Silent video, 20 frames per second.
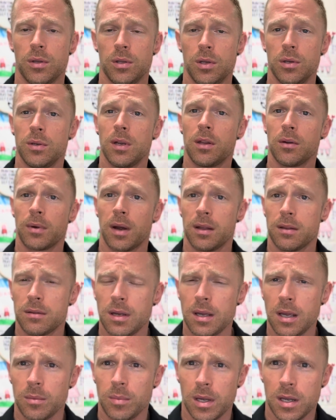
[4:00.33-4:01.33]
you did the right
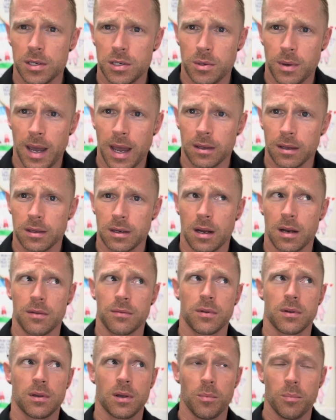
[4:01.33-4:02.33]
thing because you acted out
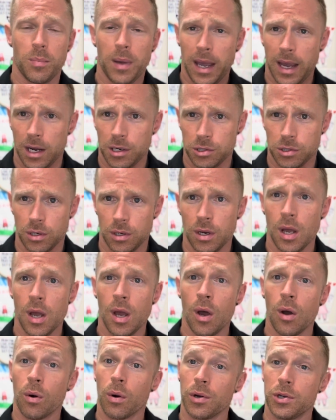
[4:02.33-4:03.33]
of compassion
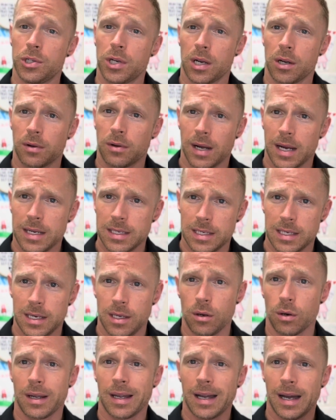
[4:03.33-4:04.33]
or generosity
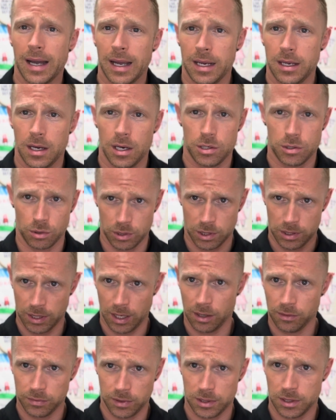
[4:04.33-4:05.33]
or kindness or
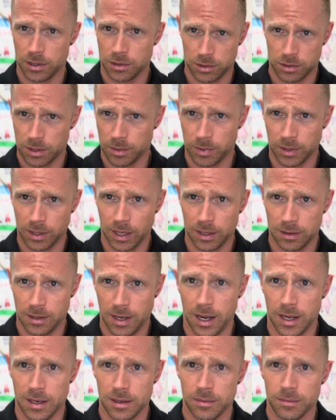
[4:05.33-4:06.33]
selflessness or something like
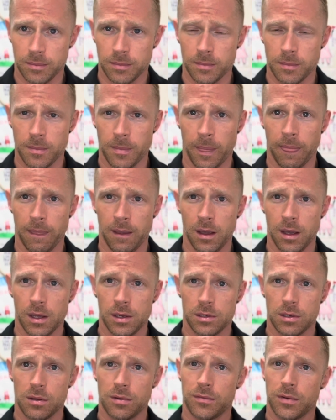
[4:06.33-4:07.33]
that.
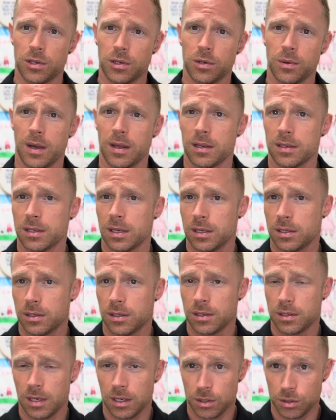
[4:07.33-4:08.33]
So the virtue ethicist
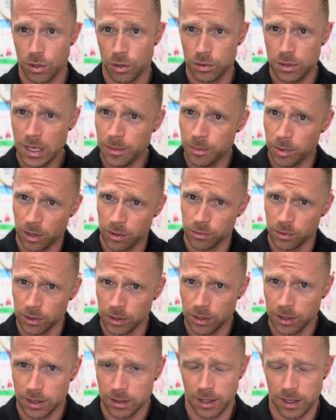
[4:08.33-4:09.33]
says go deeper, and we'll
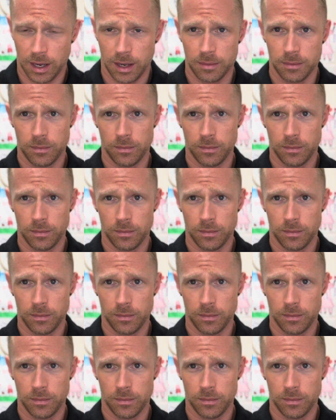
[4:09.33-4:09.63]
look at that.